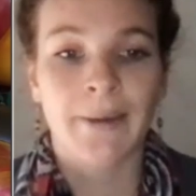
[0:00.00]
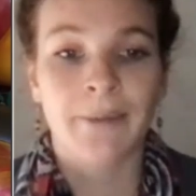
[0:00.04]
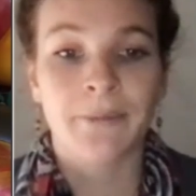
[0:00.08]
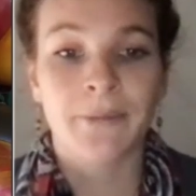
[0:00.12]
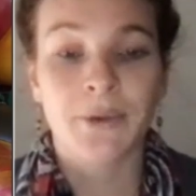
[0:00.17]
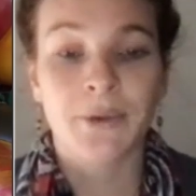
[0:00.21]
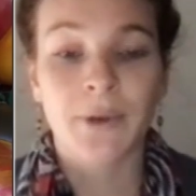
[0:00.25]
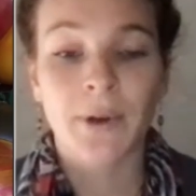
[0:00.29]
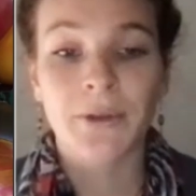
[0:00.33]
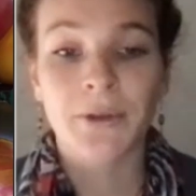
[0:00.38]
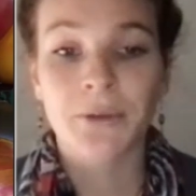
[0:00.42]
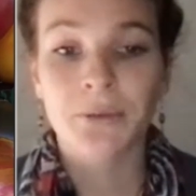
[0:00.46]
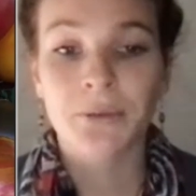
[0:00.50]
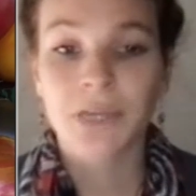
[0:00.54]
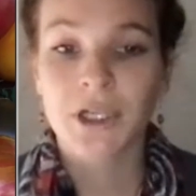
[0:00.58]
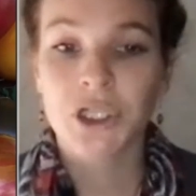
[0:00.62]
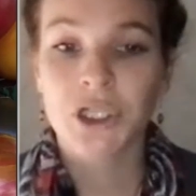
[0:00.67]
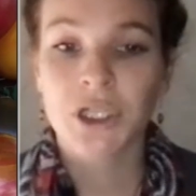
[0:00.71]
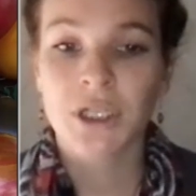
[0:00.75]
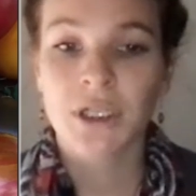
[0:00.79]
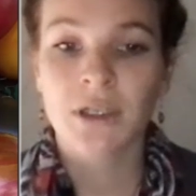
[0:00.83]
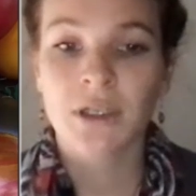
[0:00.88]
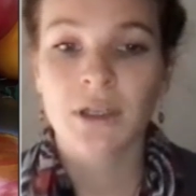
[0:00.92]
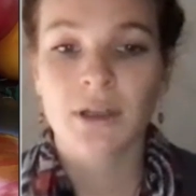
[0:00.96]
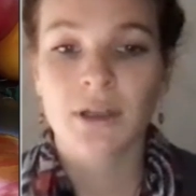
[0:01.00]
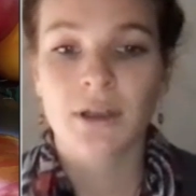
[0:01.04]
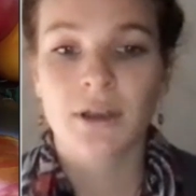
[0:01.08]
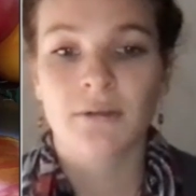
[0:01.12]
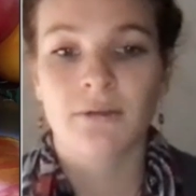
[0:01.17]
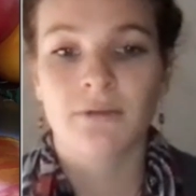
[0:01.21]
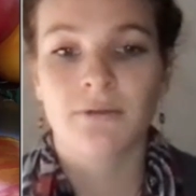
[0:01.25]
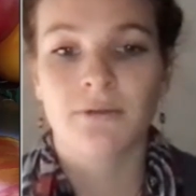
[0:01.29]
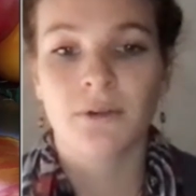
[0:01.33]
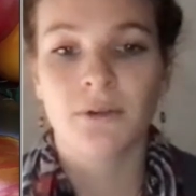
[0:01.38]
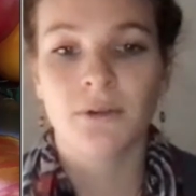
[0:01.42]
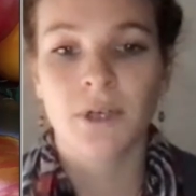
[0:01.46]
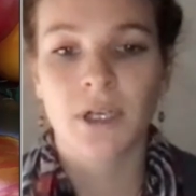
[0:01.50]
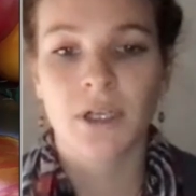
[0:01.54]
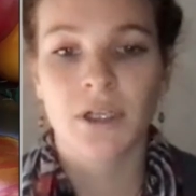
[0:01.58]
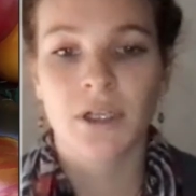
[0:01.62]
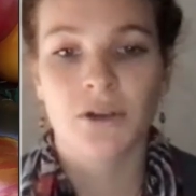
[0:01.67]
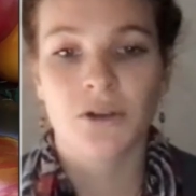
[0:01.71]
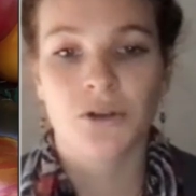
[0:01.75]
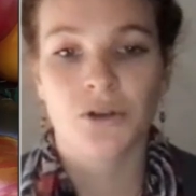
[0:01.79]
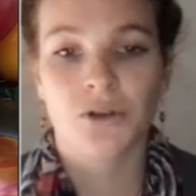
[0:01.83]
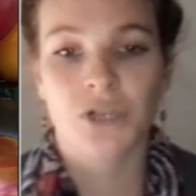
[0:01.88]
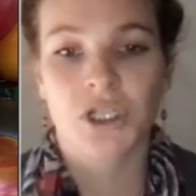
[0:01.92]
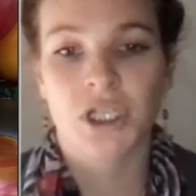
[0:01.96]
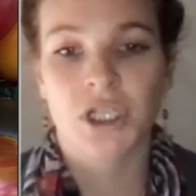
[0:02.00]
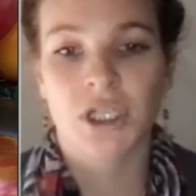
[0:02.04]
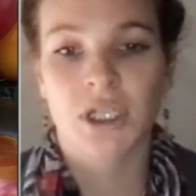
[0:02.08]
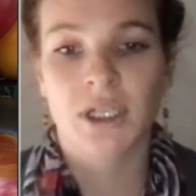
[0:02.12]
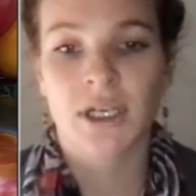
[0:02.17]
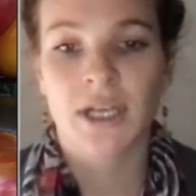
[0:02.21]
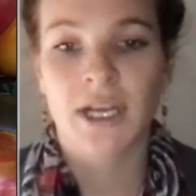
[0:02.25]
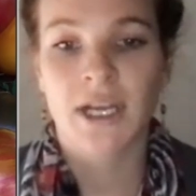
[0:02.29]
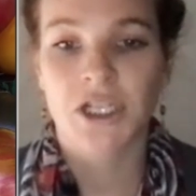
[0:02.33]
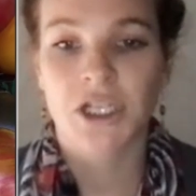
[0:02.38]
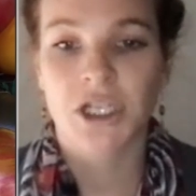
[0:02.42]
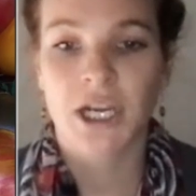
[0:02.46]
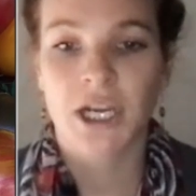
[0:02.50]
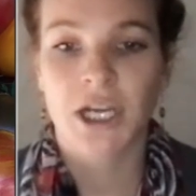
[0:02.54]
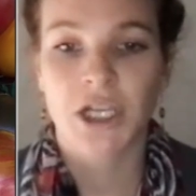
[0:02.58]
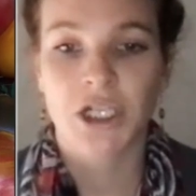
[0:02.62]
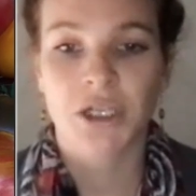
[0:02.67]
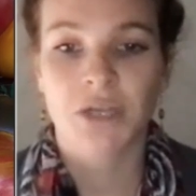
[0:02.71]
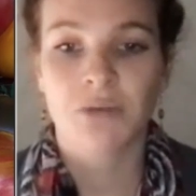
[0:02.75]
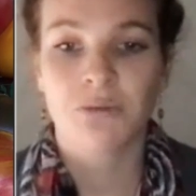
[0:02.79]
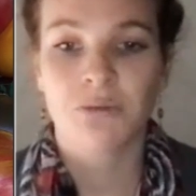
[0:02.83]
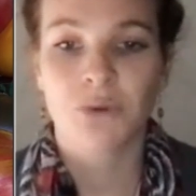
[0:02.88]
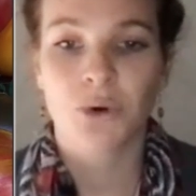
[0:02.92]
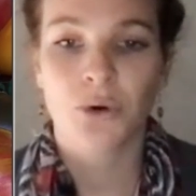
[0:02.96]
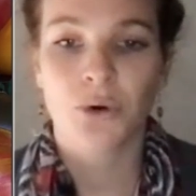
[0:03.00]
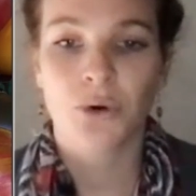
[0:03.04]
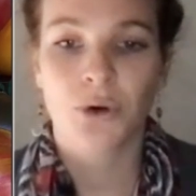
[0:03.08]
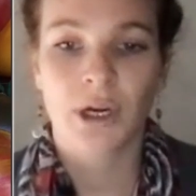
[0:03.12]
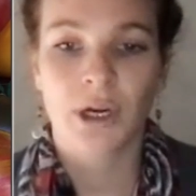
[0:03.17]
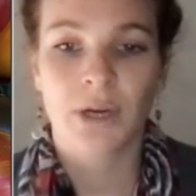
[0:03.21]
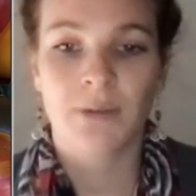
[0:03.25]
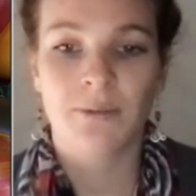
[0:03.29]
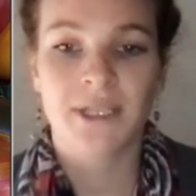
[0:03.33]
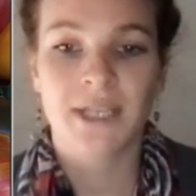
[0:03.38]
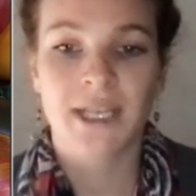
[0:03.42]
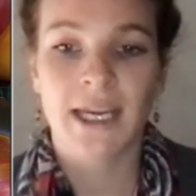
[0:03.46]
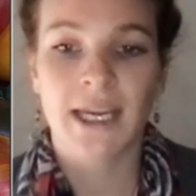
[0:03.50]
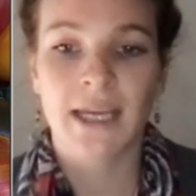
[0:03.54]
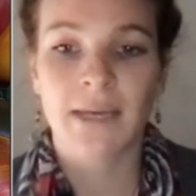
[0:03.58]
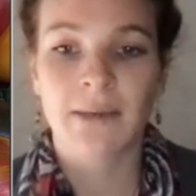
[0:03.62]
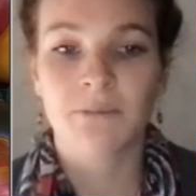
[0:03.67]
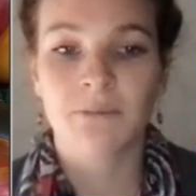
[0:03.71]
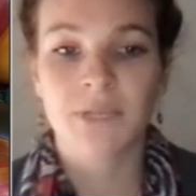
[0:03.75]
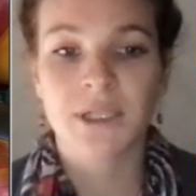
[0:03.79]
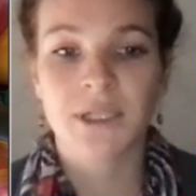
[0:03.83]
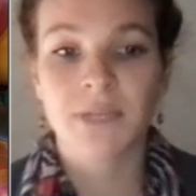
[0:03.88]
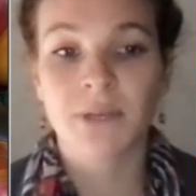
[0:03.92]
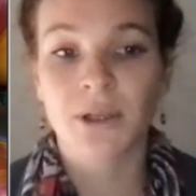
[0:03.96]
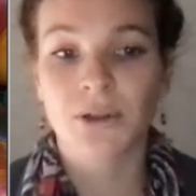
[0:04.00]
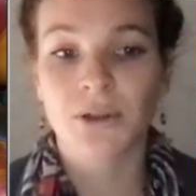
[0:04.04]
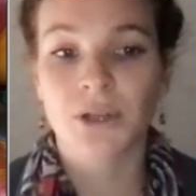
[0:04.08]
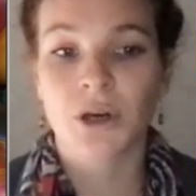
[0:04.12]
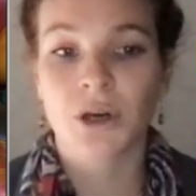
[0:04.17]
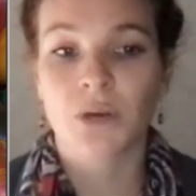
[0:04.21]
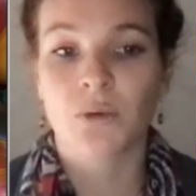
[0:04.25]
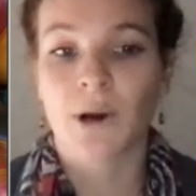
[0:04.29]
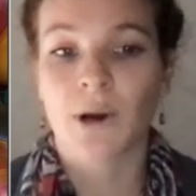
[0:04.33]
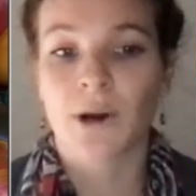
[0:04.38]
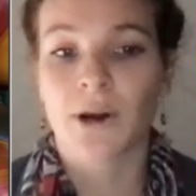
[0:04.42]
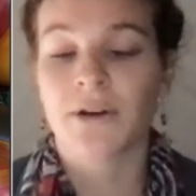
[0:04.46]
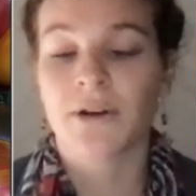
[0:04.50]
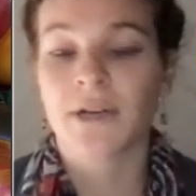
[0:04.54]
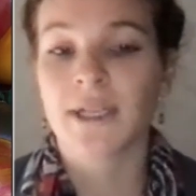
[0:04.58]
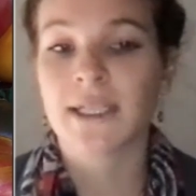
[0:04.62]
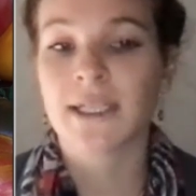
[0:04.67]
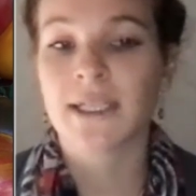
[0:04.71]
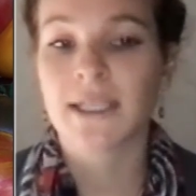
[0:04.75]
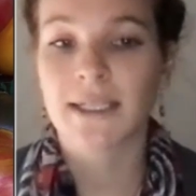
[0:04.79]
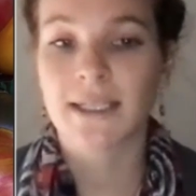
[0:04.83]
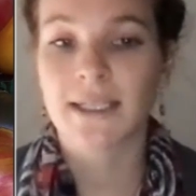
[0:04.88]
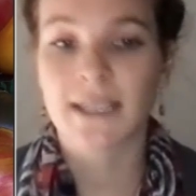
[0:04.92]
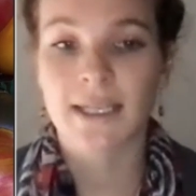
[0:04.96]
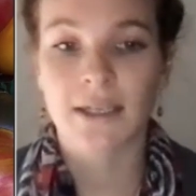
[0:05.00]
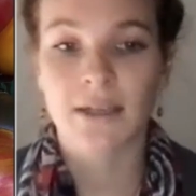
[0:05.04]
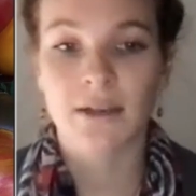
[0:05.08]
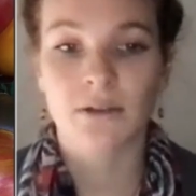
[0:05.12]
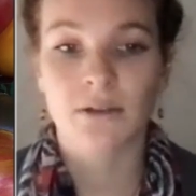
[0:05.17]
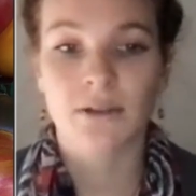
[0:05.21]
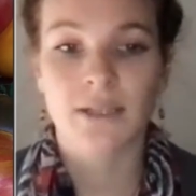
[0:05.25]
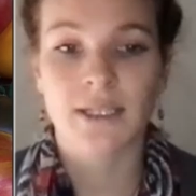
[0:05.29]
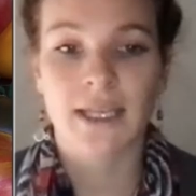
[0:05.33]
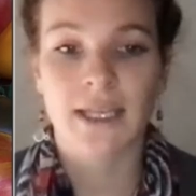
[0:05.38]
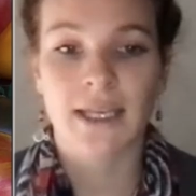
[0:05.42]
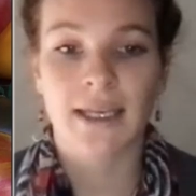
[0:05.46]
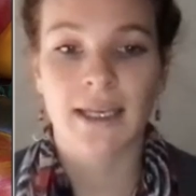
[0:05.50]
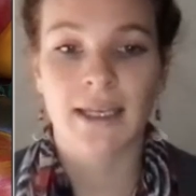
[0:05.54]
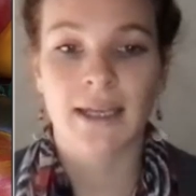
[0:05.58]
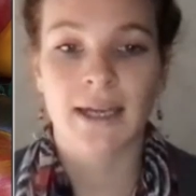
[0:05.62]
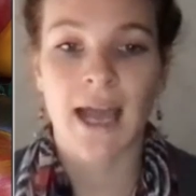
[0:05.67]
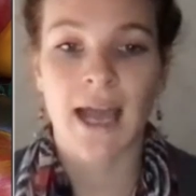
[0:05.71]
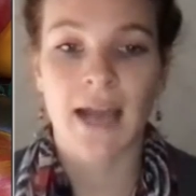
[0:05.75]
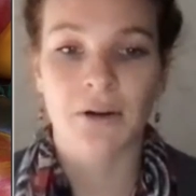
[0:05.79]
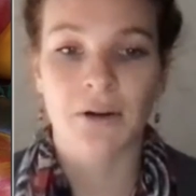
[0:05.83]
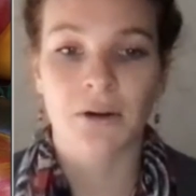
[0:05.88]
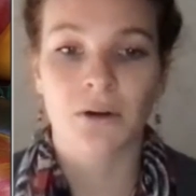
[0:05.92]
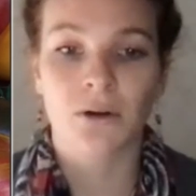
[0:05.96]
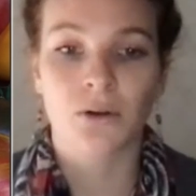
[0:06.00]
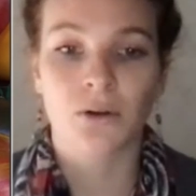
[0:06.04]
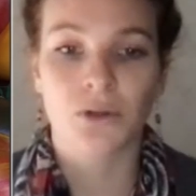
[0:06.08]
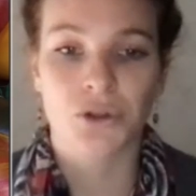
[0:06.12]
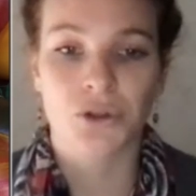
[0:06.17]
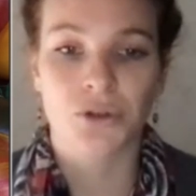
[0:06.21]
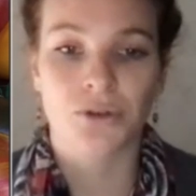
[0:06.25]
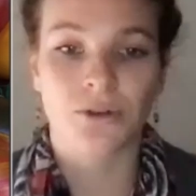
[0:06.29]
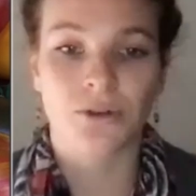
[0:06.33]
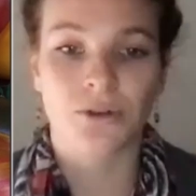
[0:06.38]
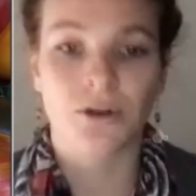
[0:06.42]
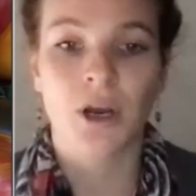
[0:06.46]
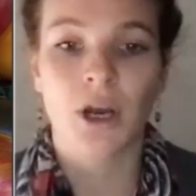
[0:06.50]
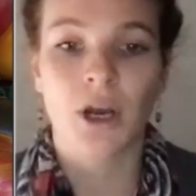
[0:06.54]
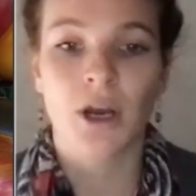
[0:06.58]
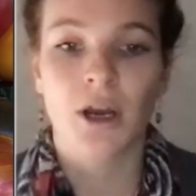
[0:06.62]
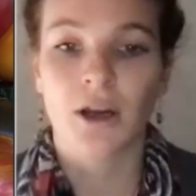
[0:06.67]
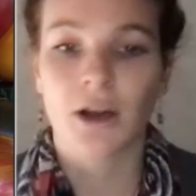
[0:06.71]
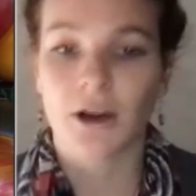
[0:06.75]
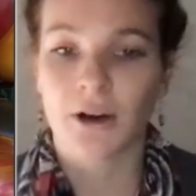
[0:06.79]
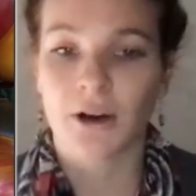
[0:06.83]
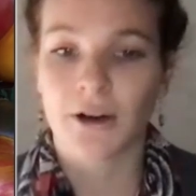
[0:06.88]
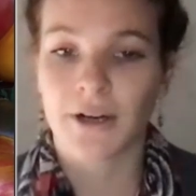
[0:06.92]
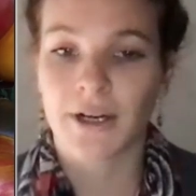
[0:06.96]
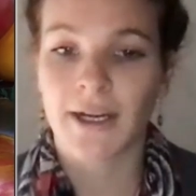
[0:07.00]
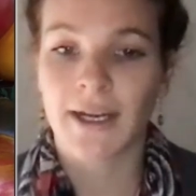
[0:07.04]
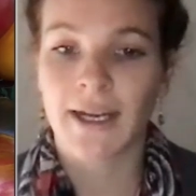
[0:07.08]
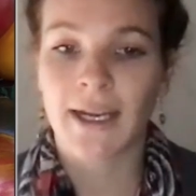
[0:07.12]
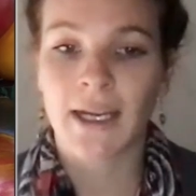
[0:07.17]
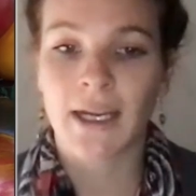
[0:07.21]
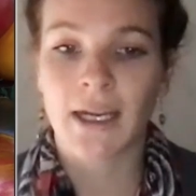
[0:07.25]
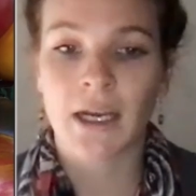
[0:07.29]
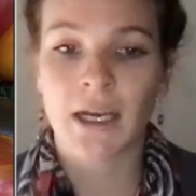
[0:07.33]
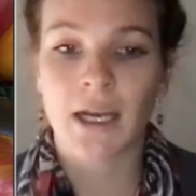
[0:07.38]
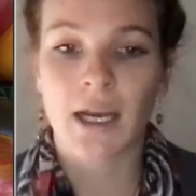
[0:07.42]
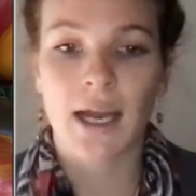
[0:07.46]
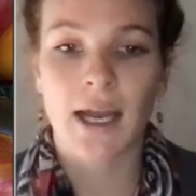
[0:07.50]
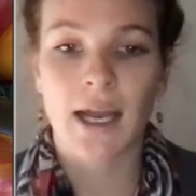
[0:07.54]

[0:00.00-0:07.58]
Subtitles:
Throughout the region, the food and nutrition education programs aim to build awareness and skills in agriculture, gardening,